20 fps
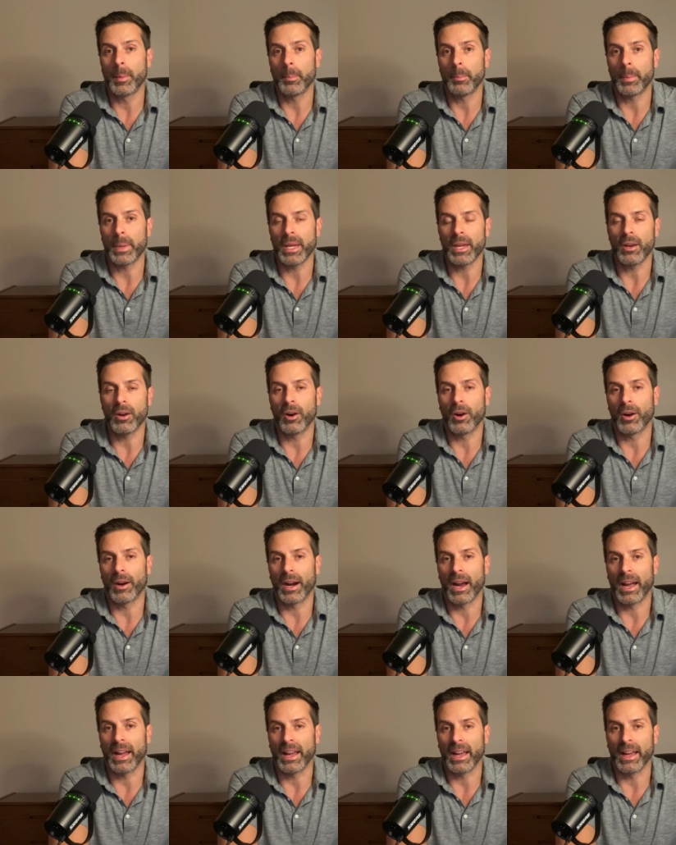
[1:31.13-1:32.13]
P R
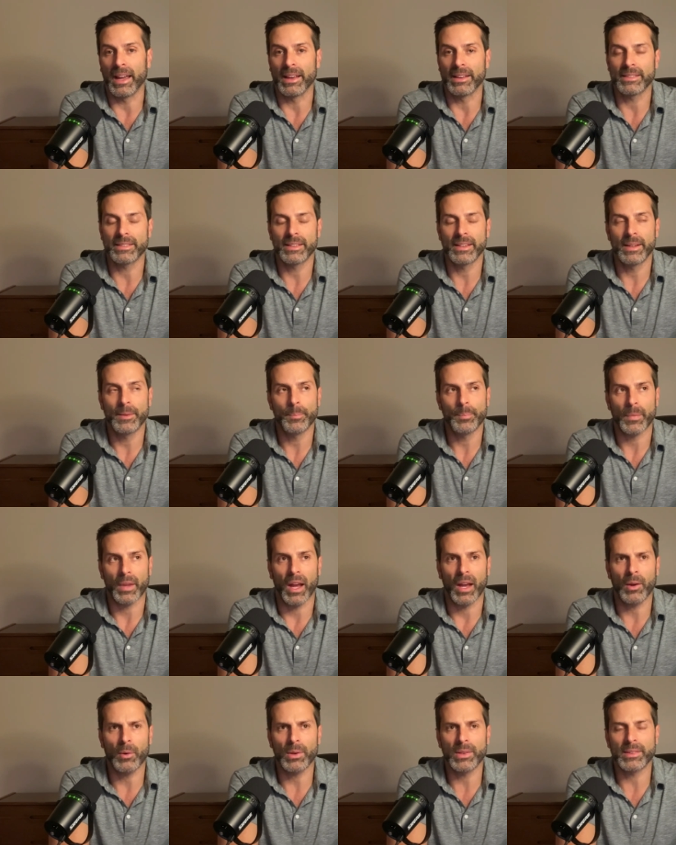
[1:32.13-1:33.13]
I S.
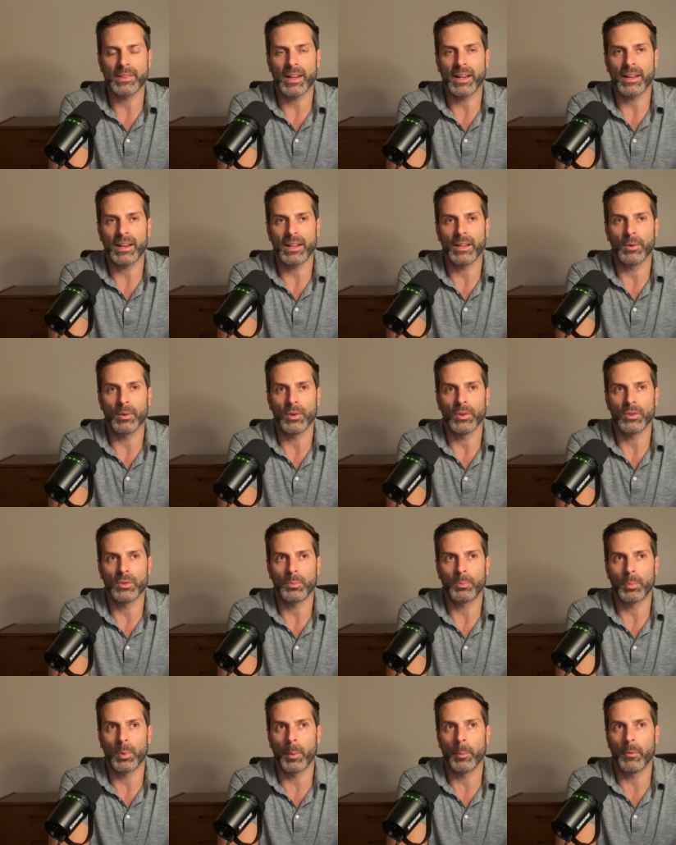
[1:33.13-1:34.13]
I always thought it was
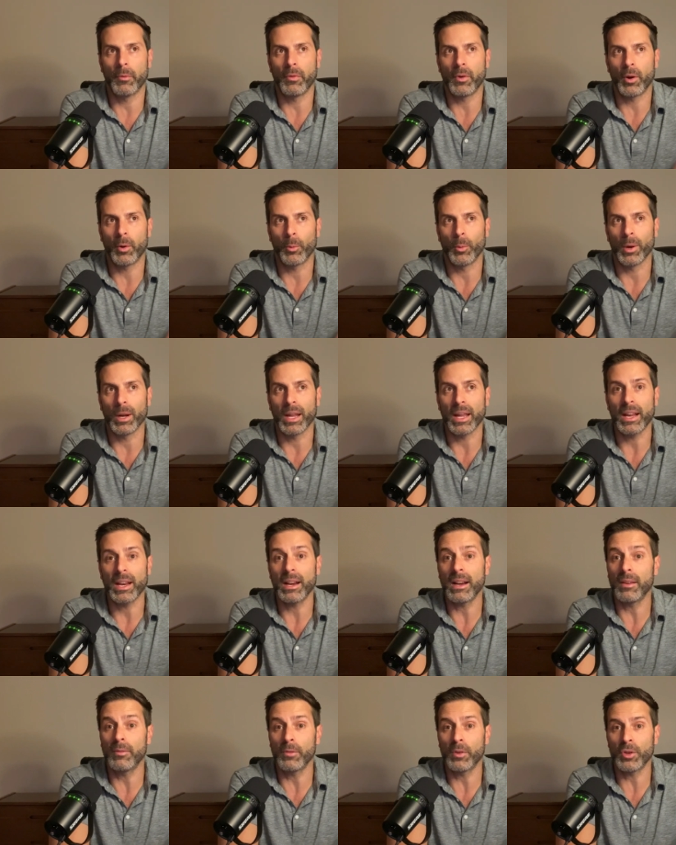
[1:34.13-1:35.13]
propofol
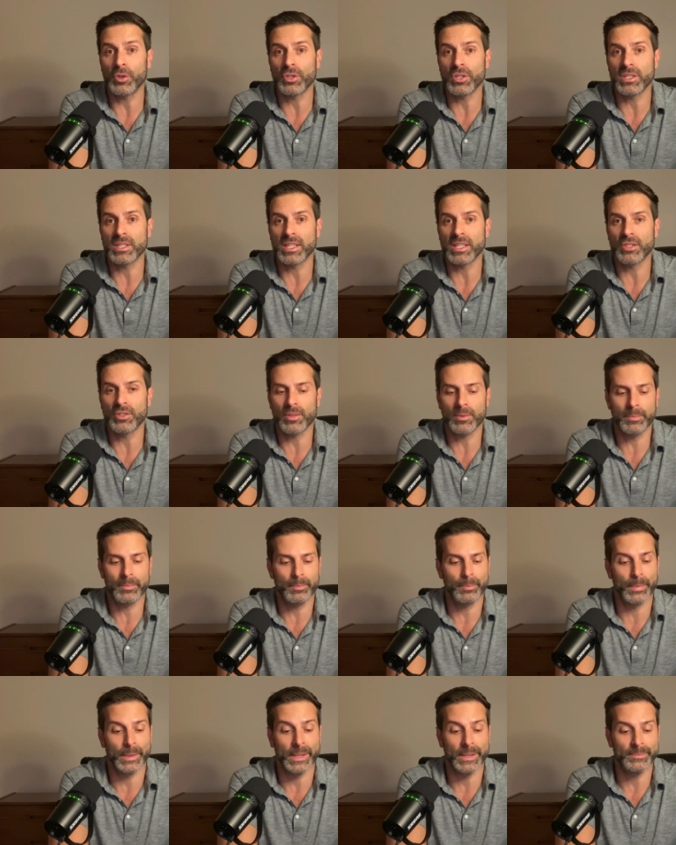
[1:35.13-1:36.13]
related infusion syndrome,
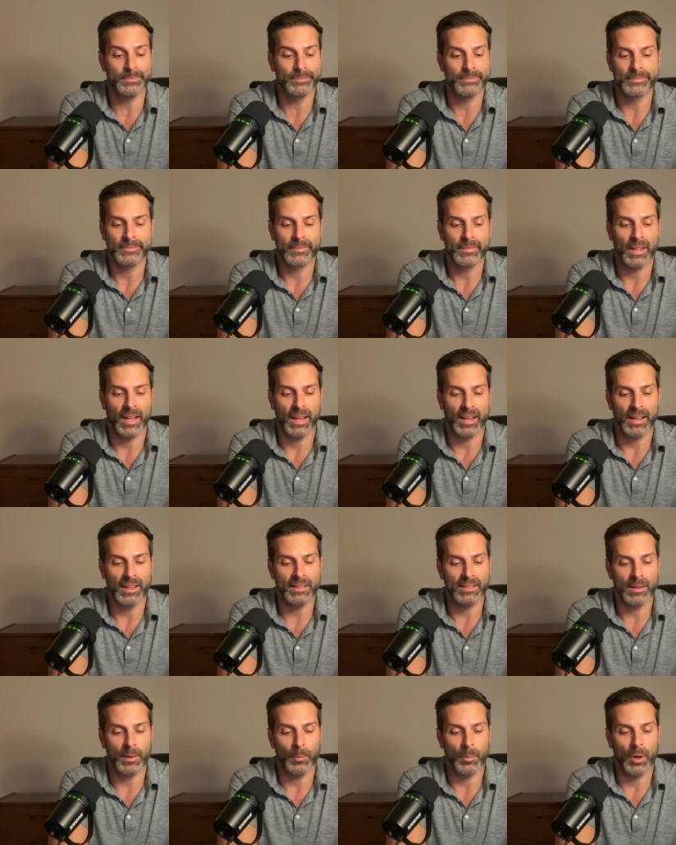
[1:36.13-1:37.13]
but I
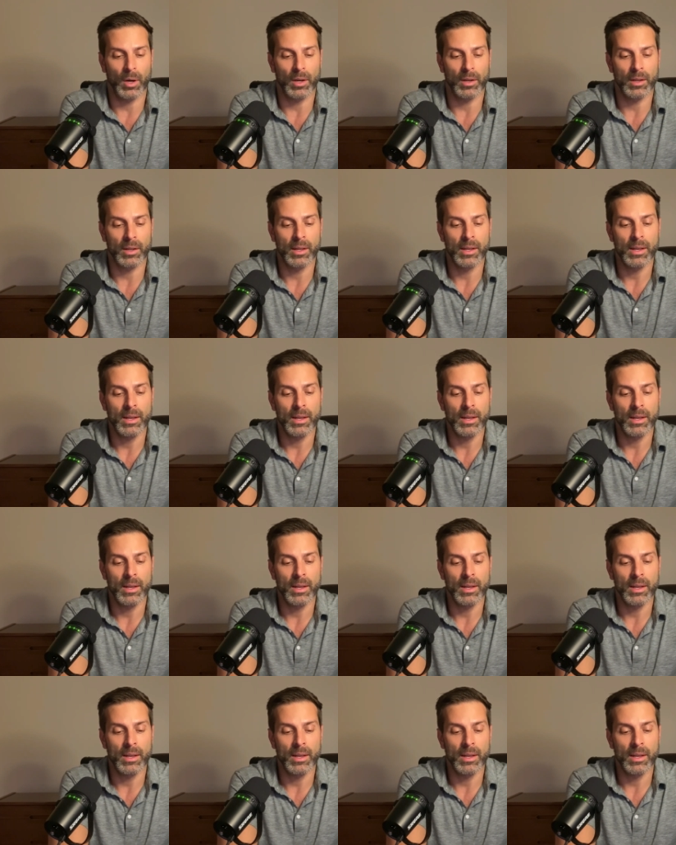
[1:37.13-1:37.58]
guess I'm wrong.